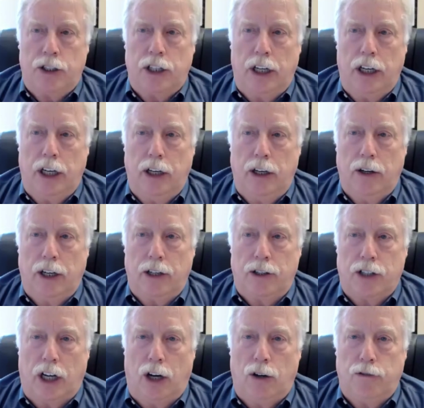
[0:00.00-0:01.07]
here at
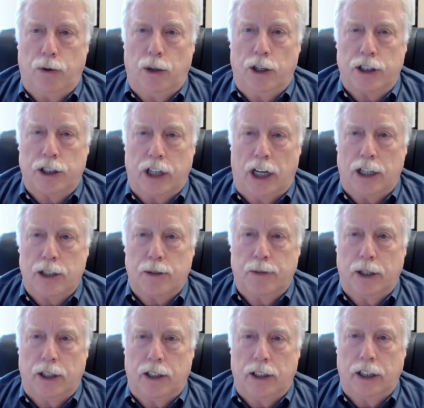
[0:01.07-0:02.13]
Tahoe Forest Hospital
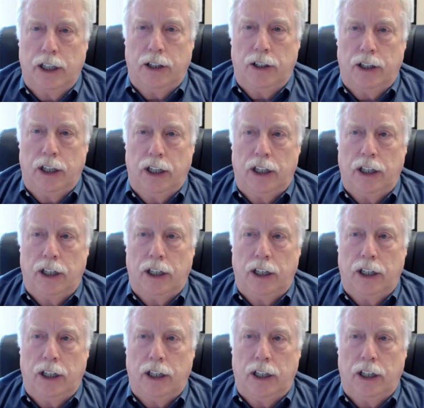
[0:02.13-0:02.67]
in, uh,